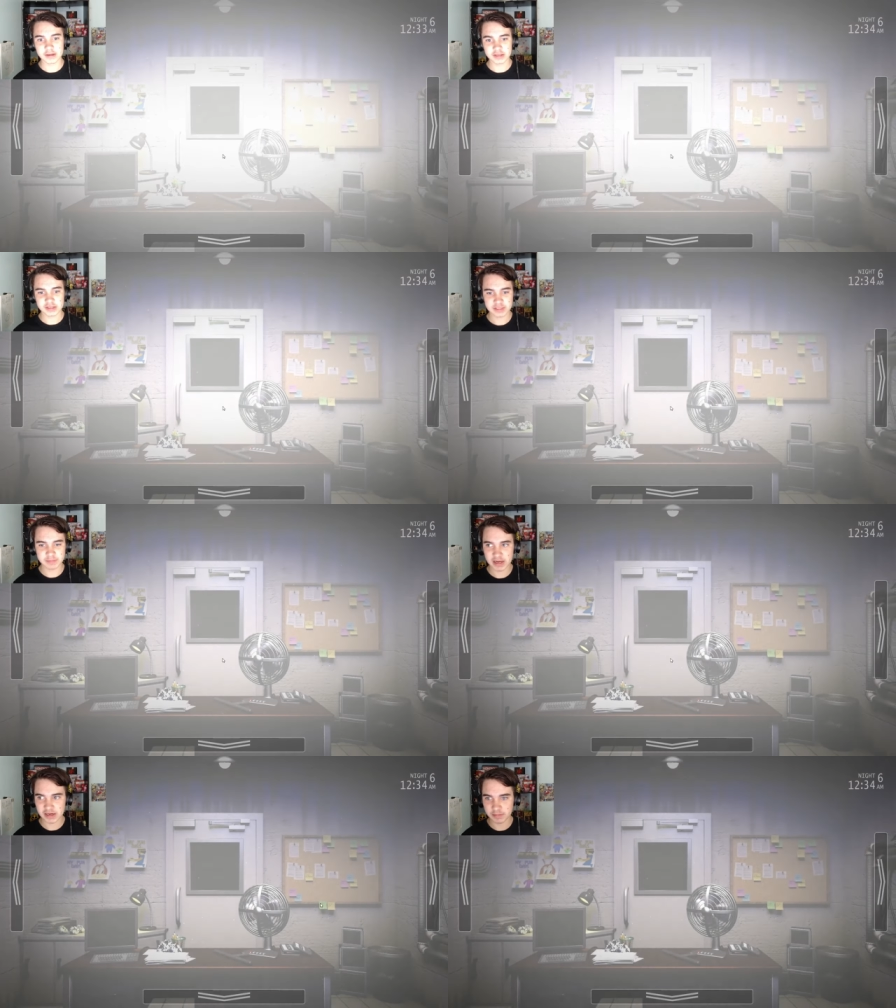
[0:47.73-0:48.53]
get this
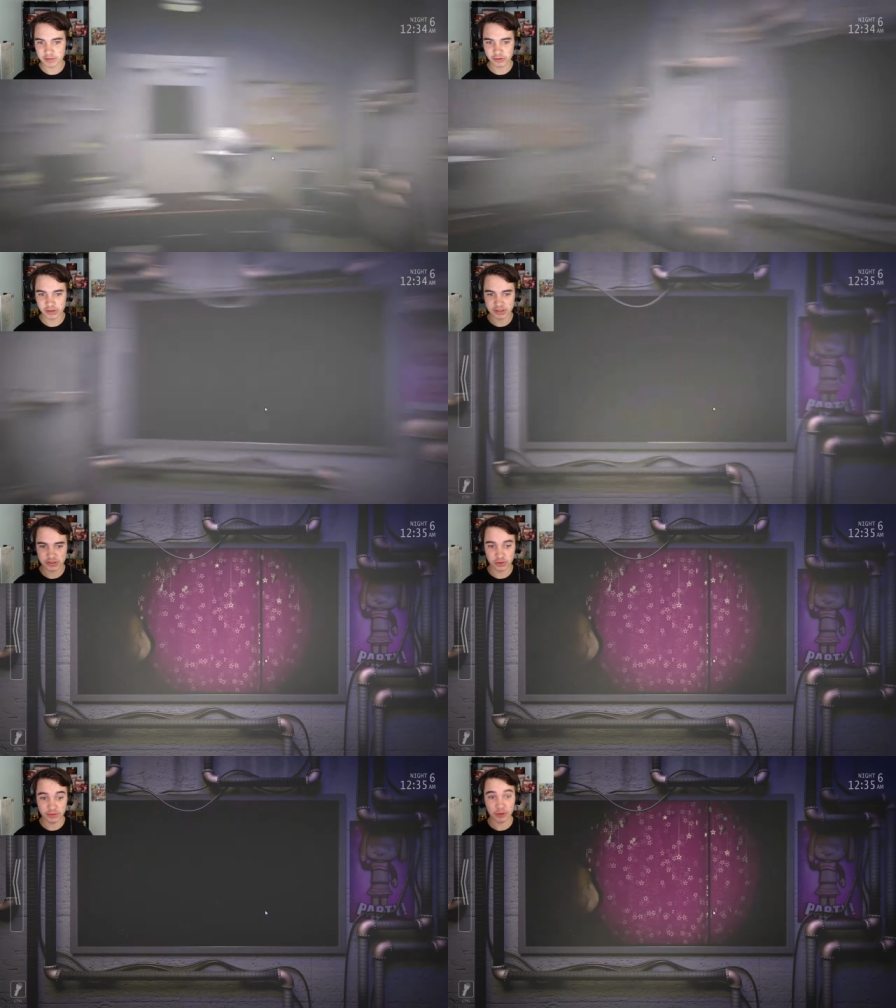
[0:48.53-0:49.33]
back up and running,
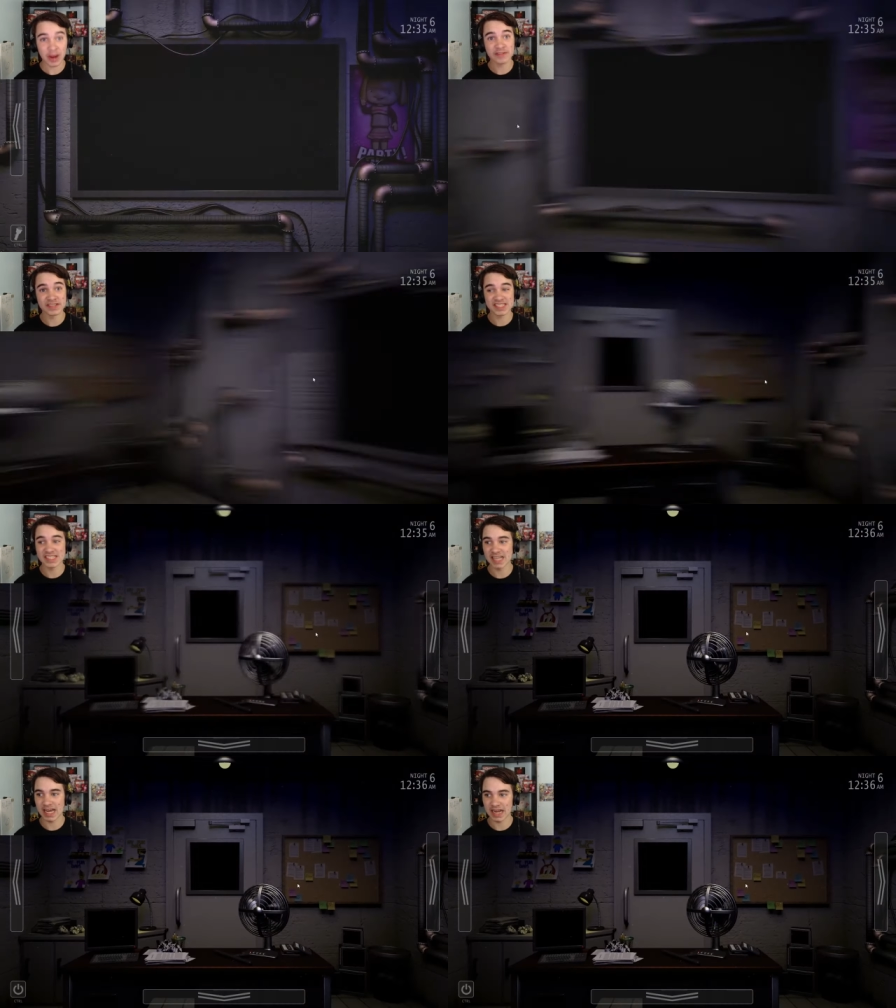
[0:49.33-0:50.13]
so if you haven't seen
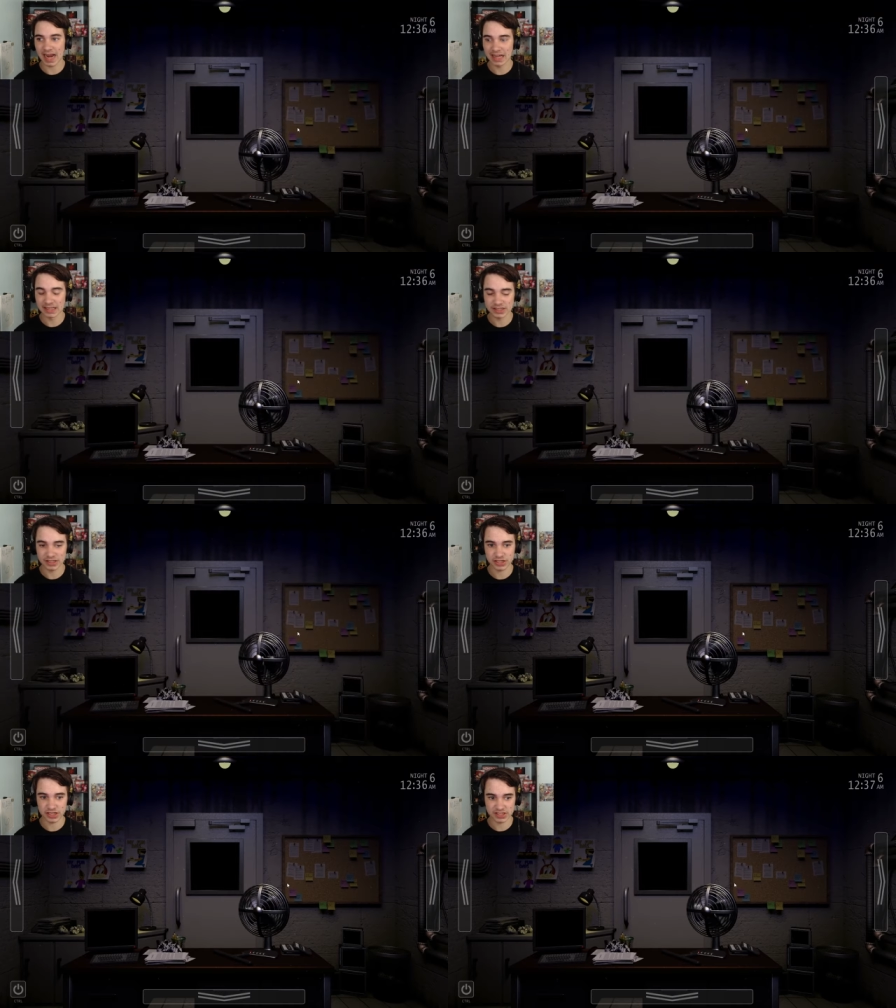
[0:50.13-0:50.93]
that, I highly
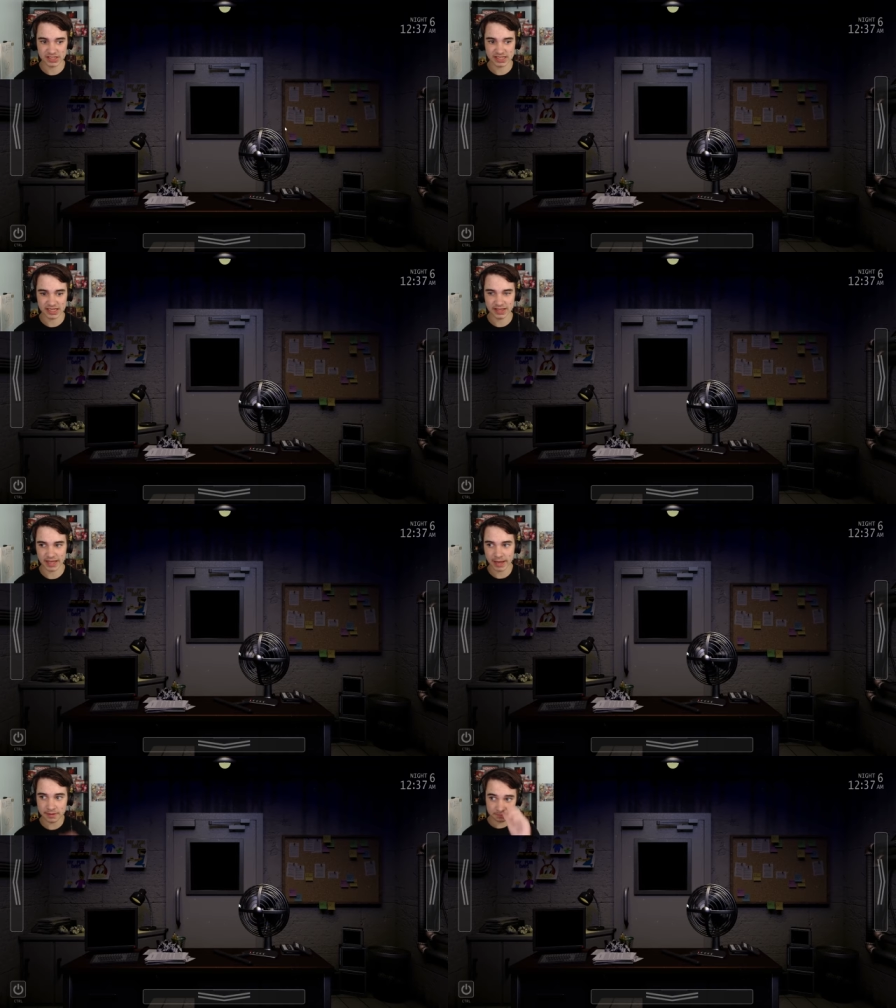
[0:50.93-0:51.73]
suggest seeing
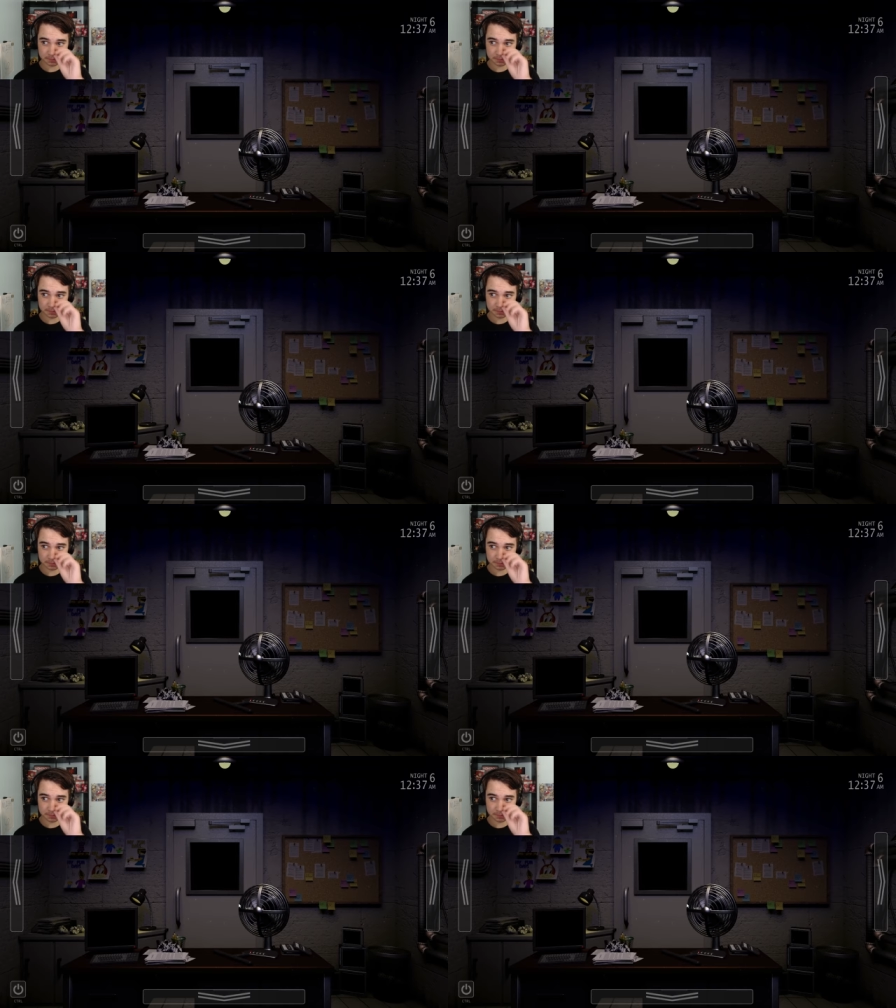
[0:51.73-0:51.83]
that.